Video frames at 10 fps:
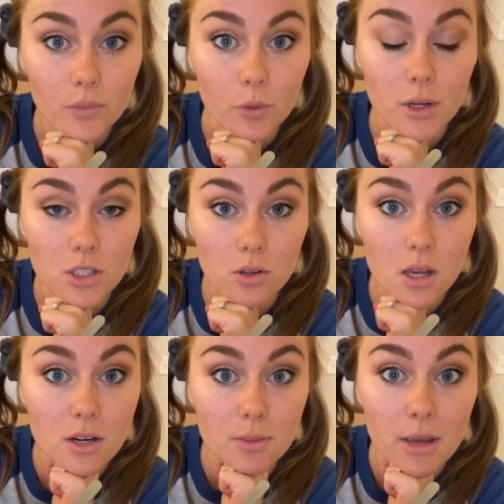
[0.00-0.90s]
What two
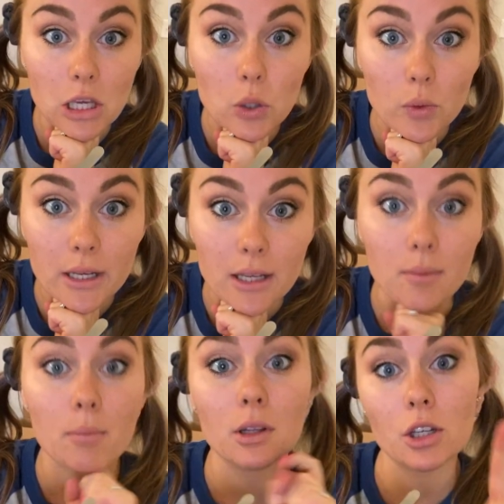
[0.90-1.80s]
colors make
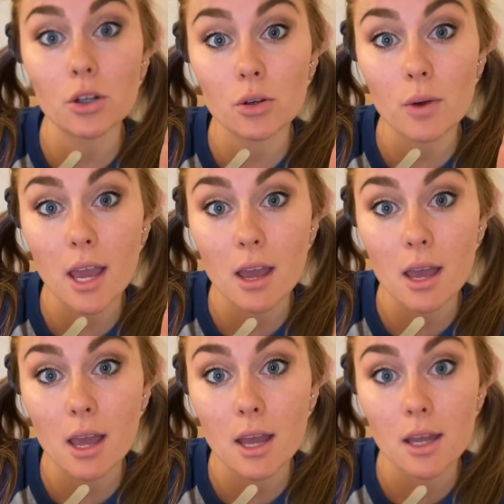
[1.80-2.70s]
green? Blue
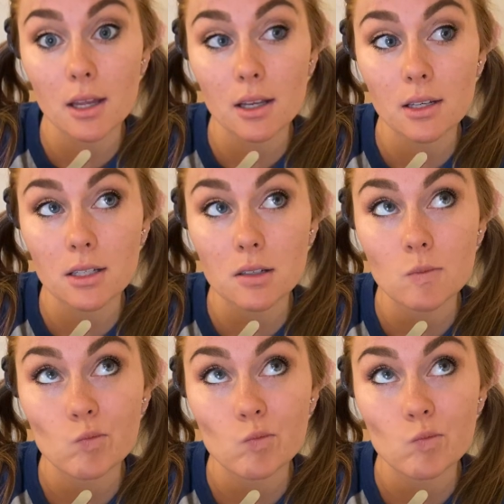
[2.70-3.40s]
and